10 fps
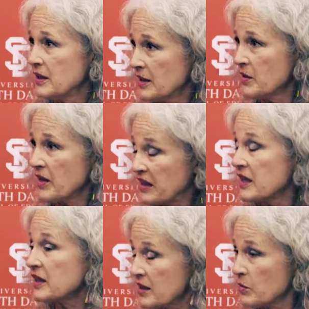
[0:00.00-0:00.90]
they
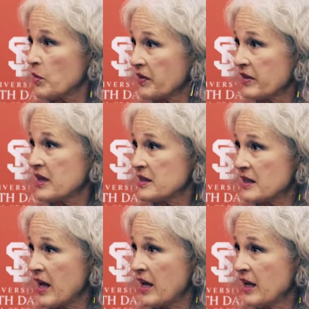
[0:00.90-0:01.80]
think that what they
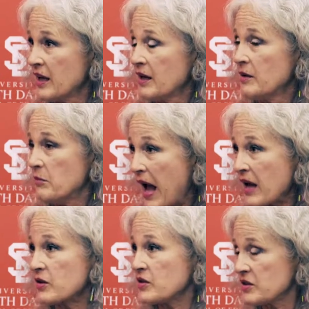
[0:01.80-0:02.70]
say
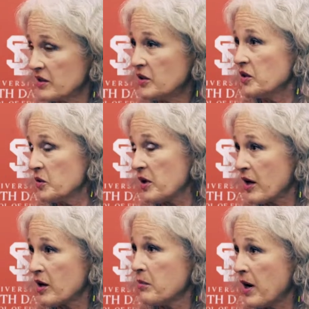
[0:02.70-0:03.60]
matters and that you
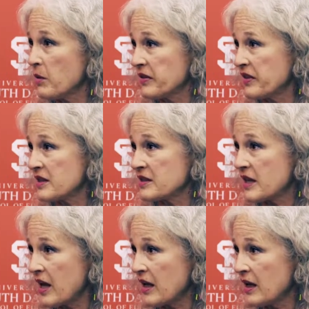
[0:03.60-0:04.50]
care about what they
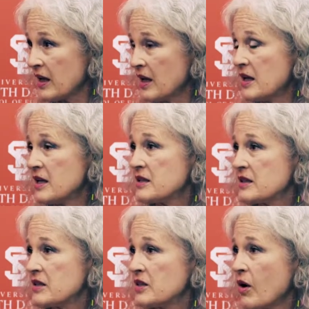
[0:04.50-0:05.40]
say.
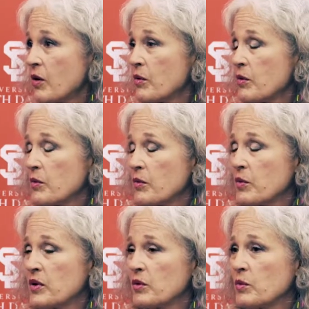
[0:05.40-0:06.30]
So
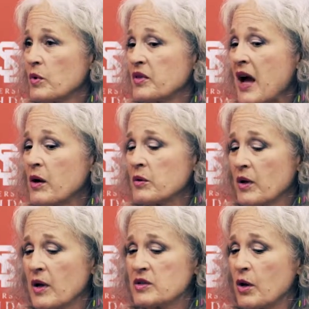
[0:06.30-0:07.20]

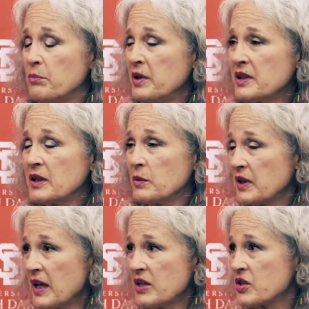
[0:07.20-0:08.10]
so building
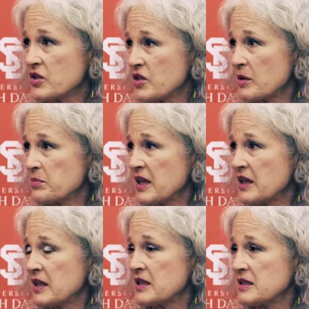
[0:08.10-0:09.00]
relationships, I
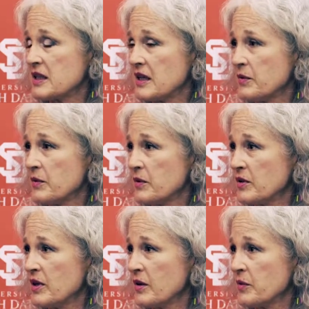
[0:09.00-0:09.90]
think, is
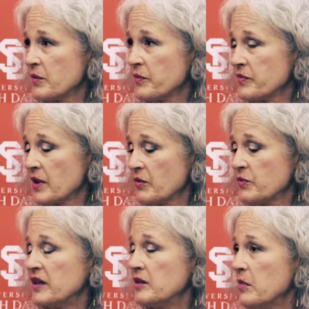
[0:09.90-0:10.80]
the
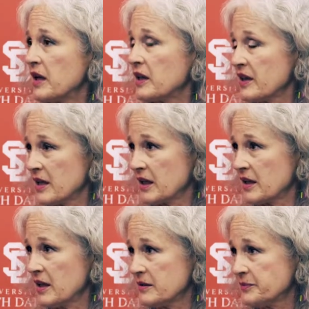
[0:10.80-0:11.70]
fundamental
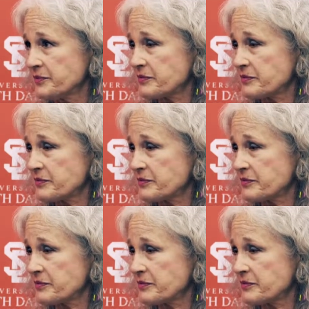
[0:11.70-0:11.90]
thing that